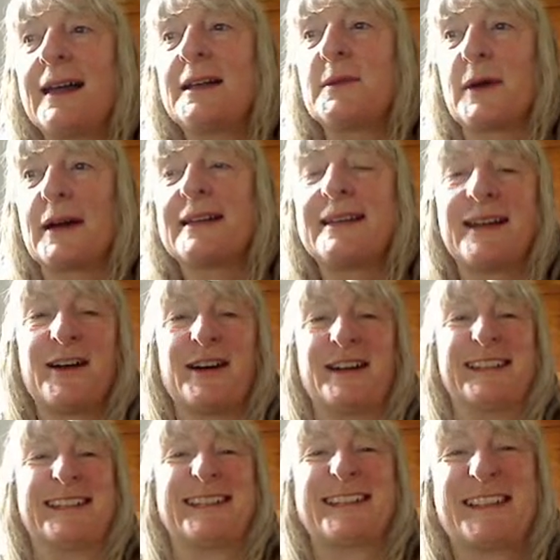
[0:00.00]
anyway,
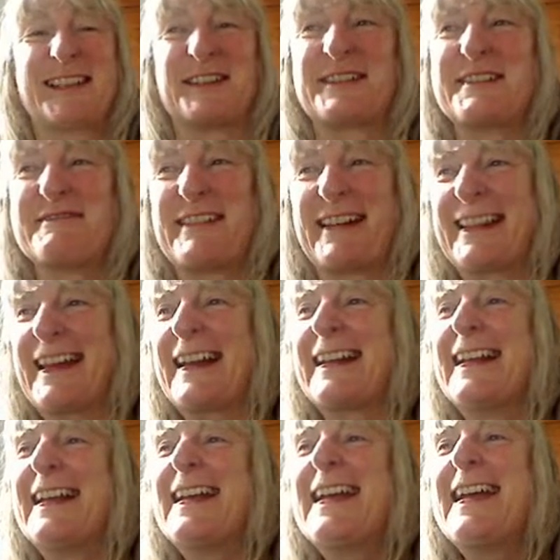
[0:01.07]
sorry about that.
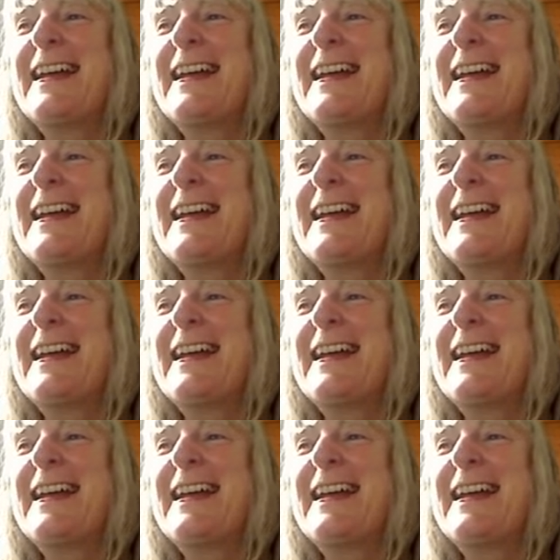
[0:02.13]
